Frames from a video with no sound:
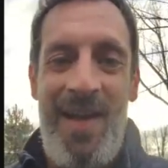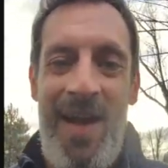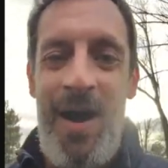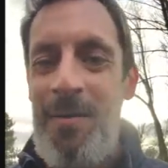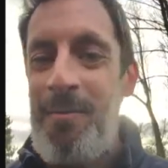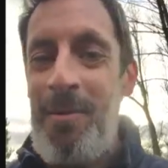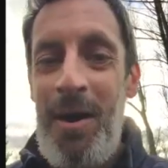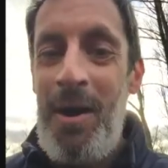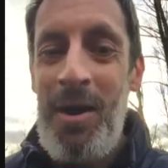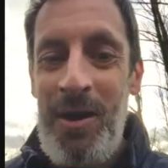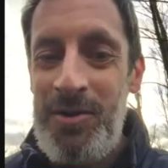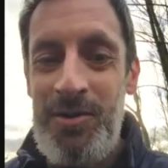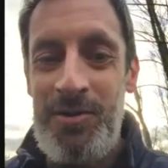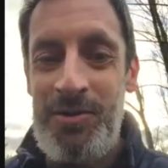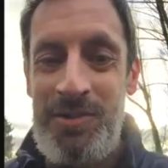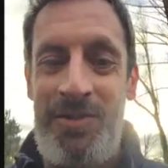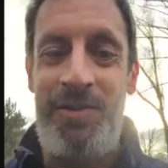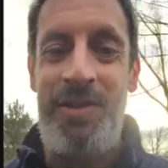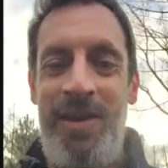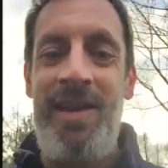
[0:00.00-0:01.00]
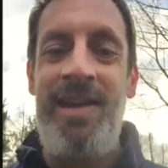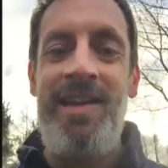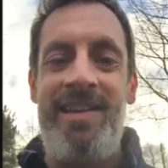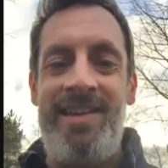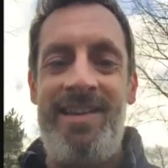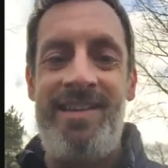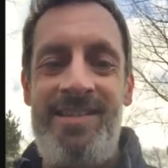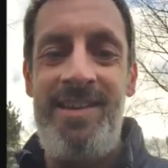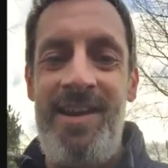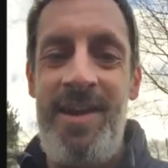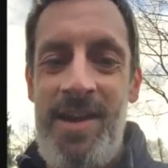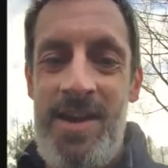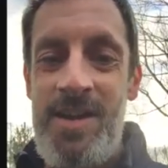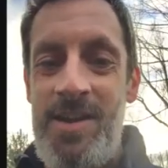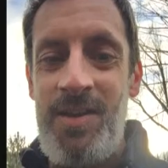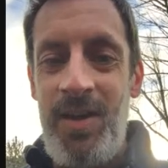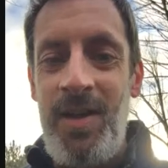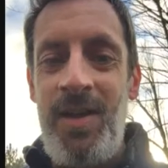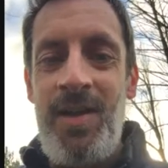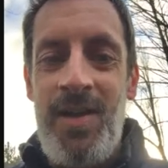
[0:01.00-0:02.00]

How about I just say